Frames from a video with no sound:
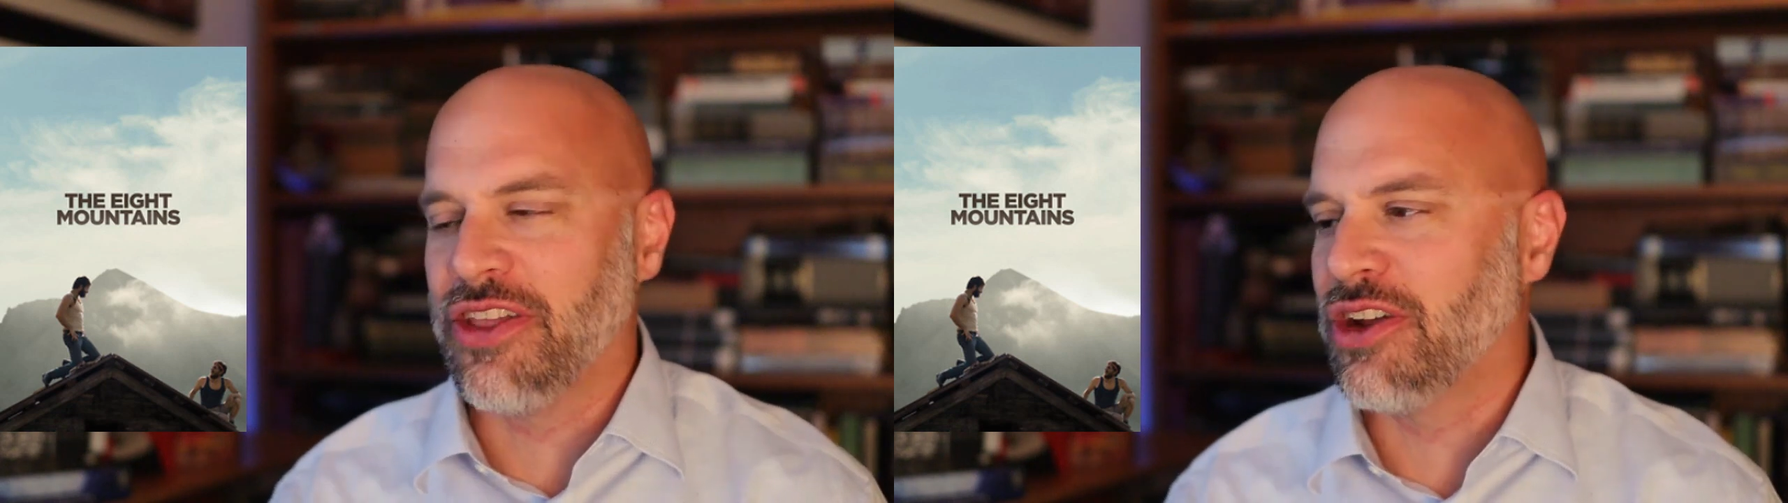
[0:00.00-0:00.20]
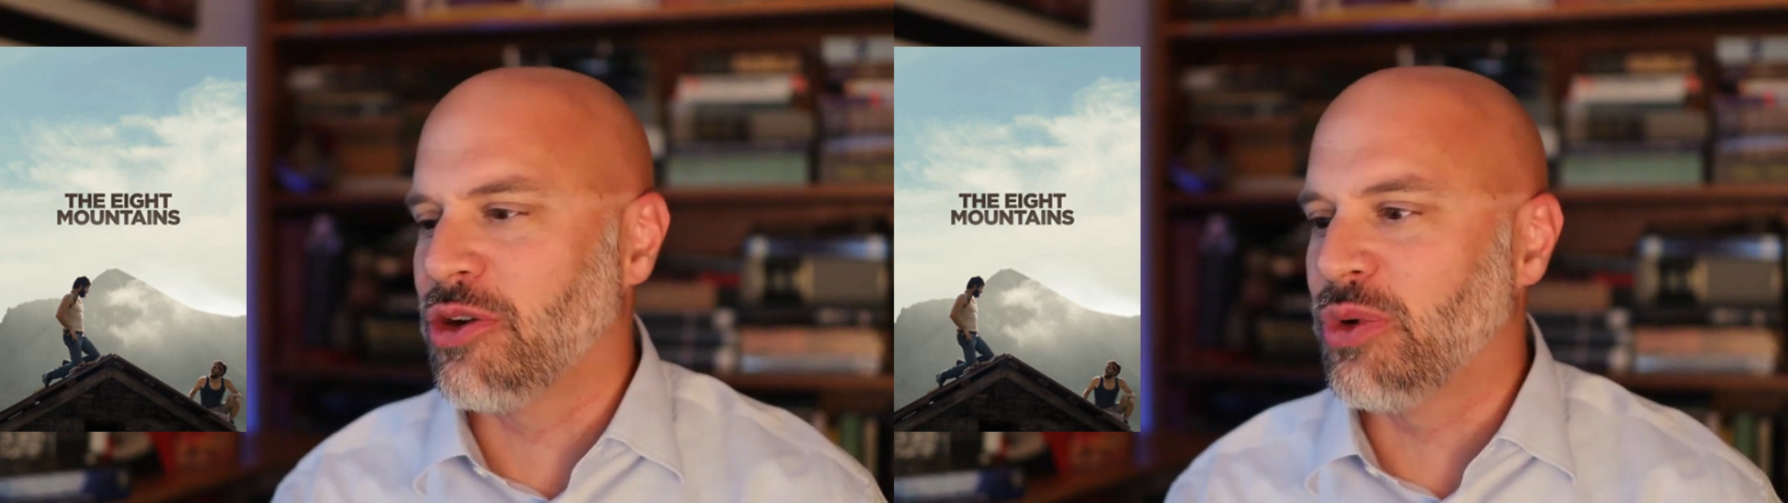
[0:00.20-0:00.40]

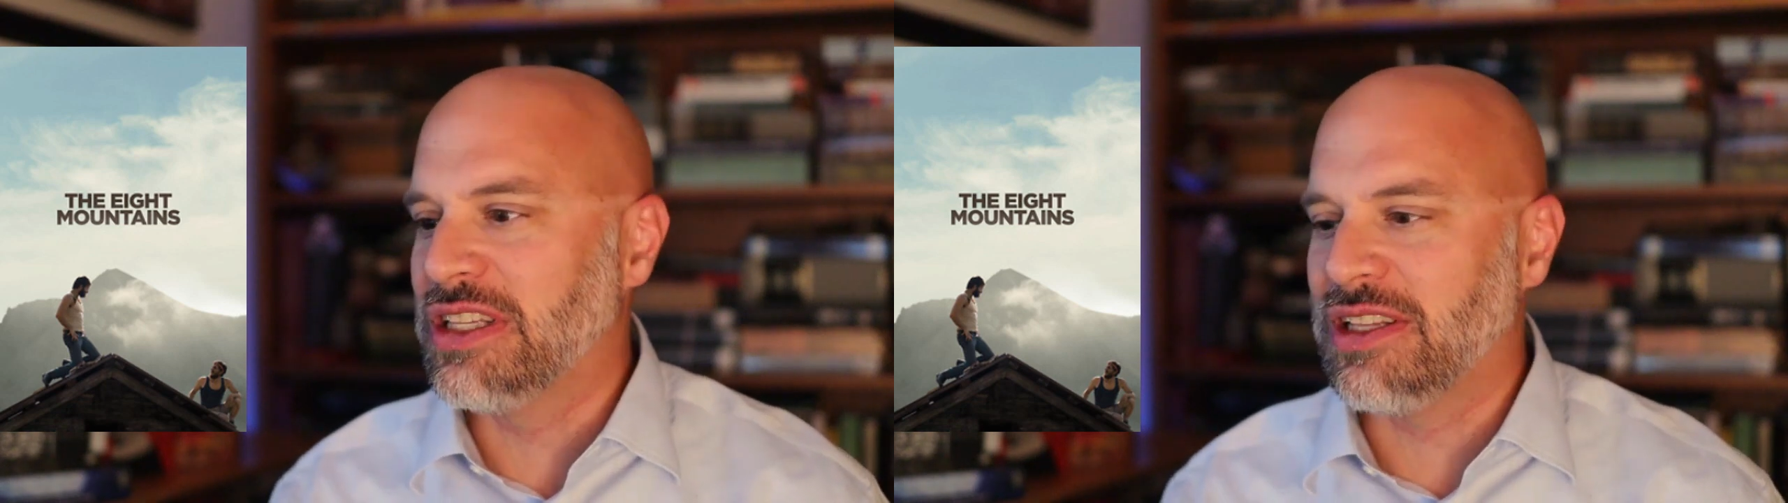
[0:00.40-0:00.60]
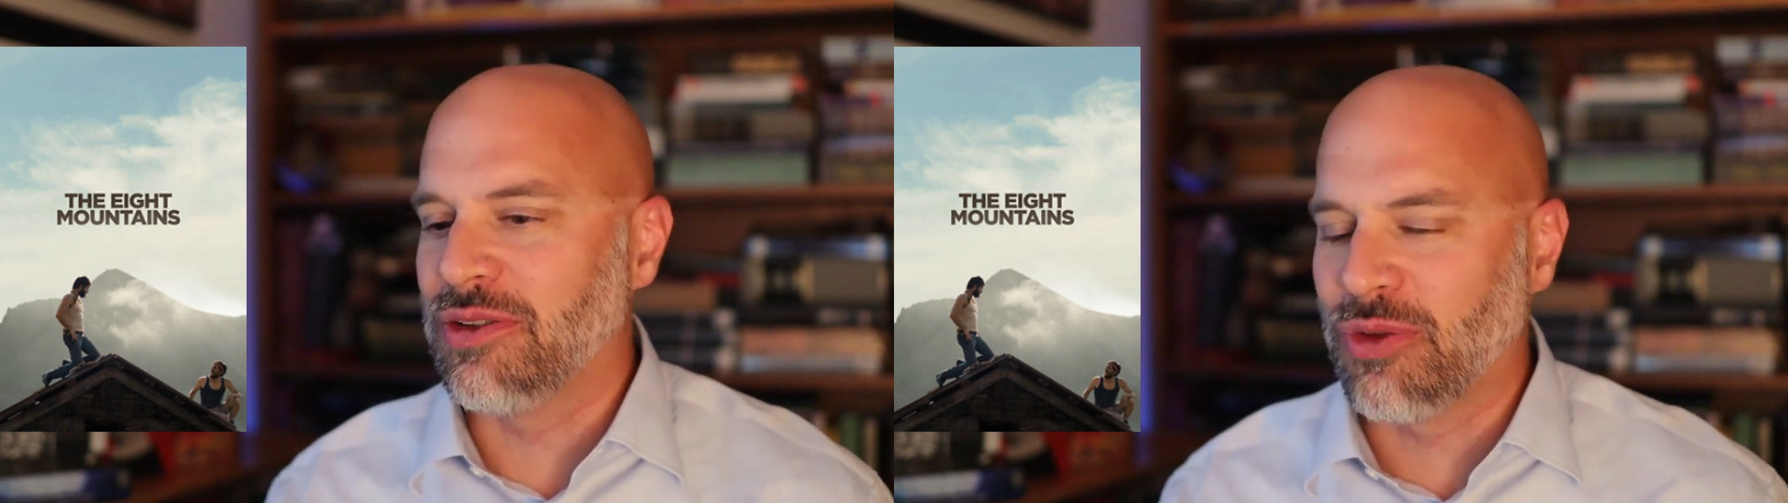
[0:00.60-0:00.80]
they're going
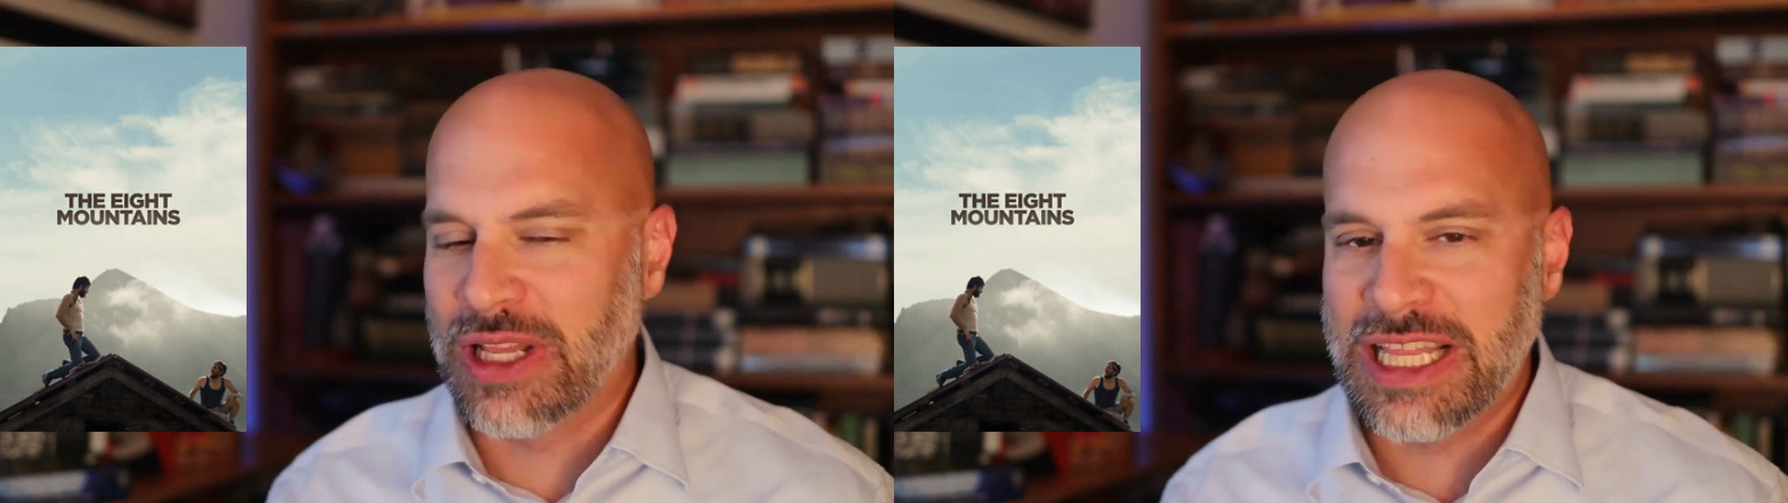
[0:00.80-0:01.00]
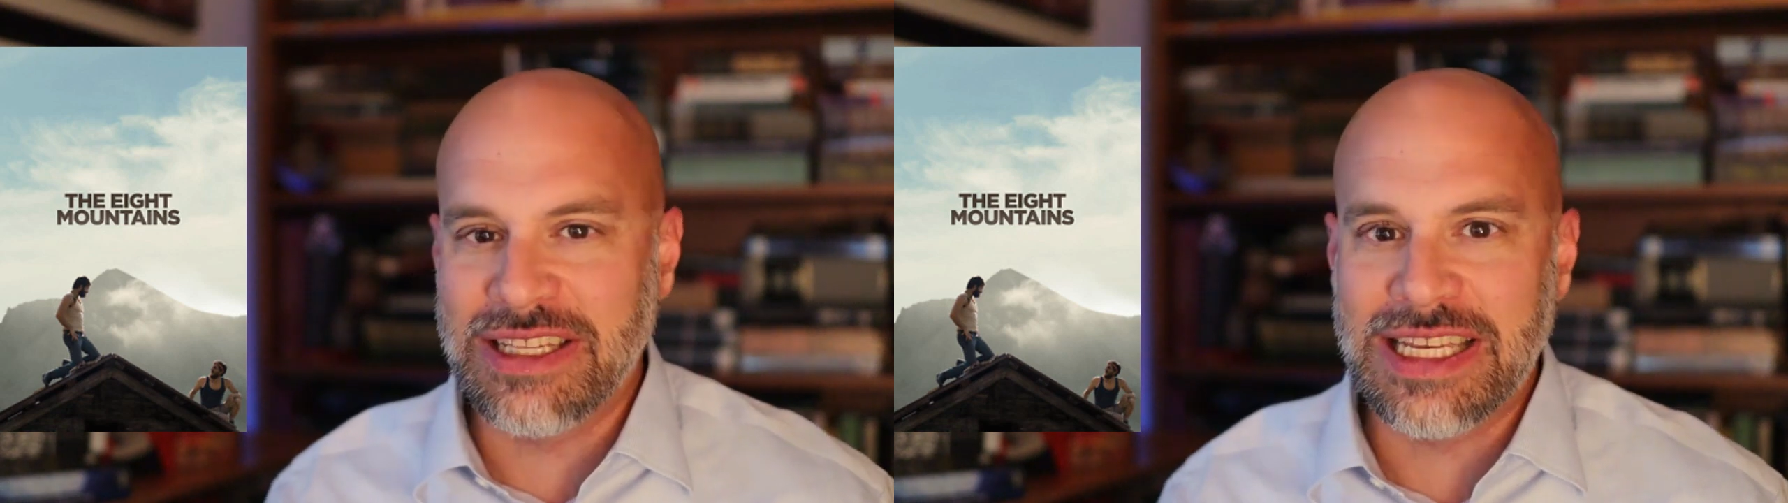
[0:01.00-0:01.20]
to release a